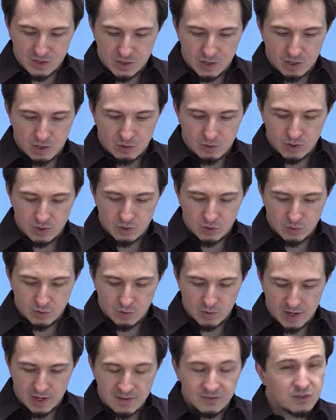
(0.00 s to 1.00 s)
So
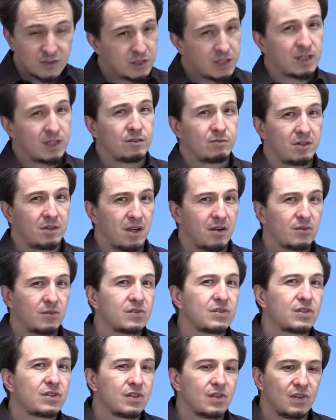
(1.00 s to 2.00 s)
you have to take into
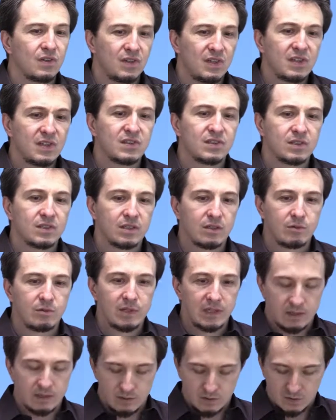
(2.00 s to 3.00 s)
account this
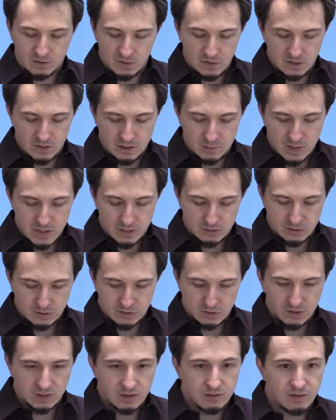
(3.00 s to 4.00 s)
when you think
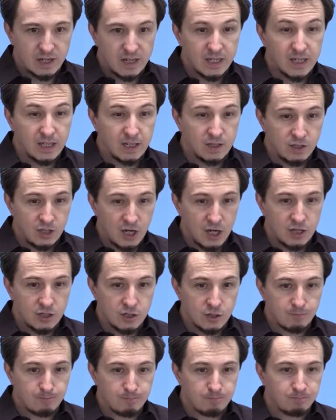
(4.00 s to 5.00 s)
about creating a
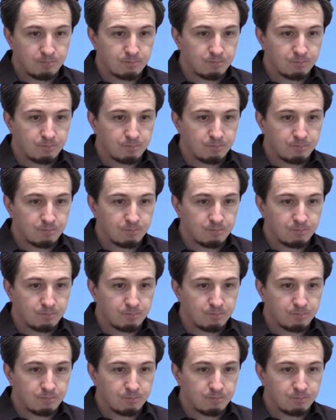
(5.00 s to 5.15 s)
change.